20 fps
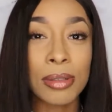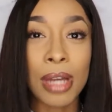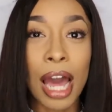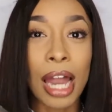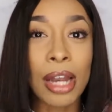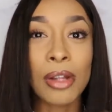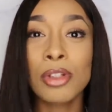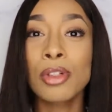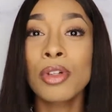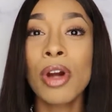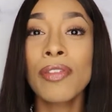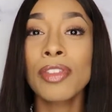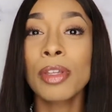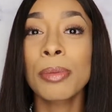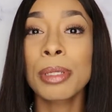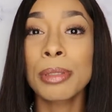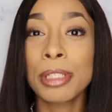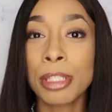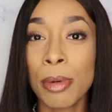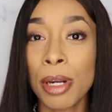you don't have to
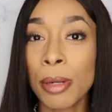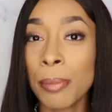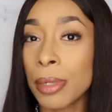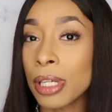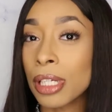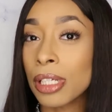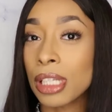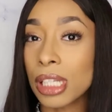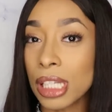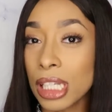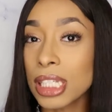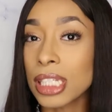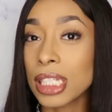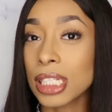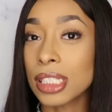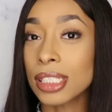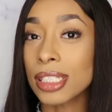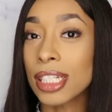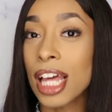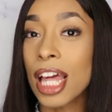be smart, but
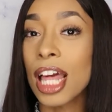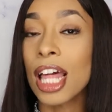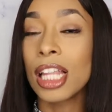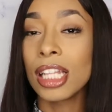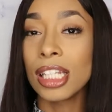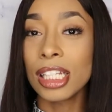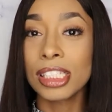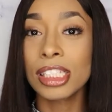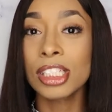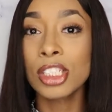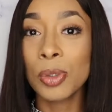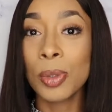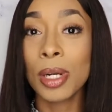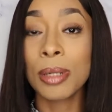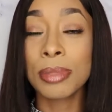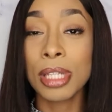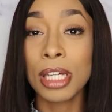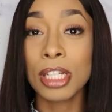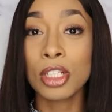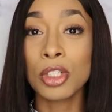listen to what
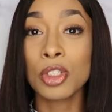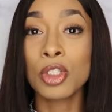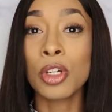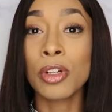I'm telling you.